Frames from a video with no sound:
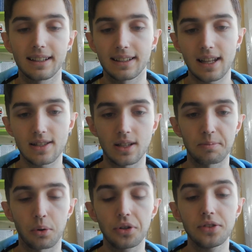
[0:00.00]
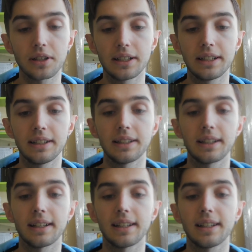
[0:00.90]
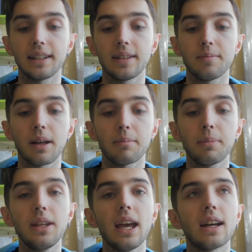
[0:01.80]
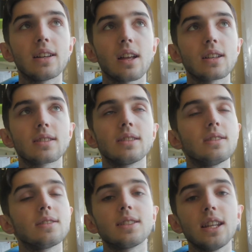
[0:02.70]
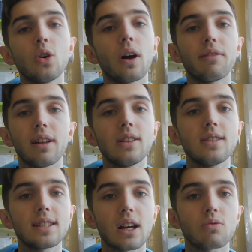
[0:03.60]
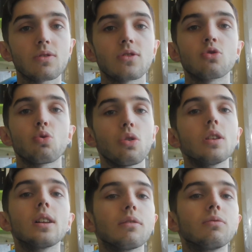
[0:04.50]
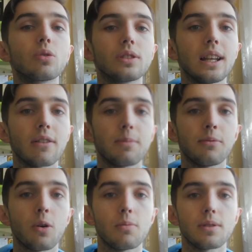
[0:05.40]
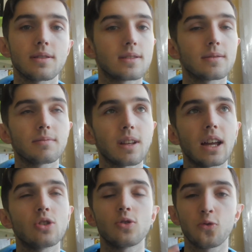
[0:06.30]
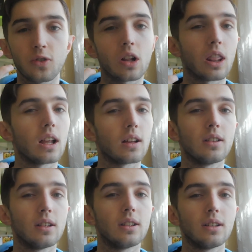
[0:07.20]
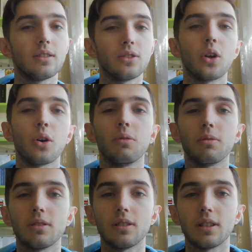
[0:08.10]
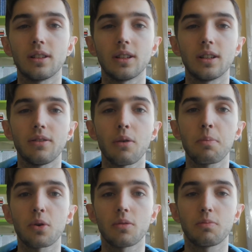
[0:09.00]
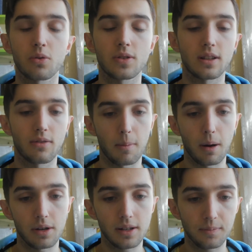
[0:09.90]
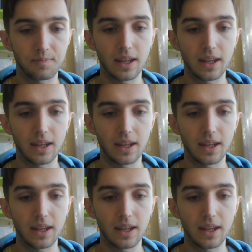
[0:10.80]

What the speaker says: That's the point. But yeah, still, Efendi sounds strong enough for the live performance. I just feel, you know, very positive about it.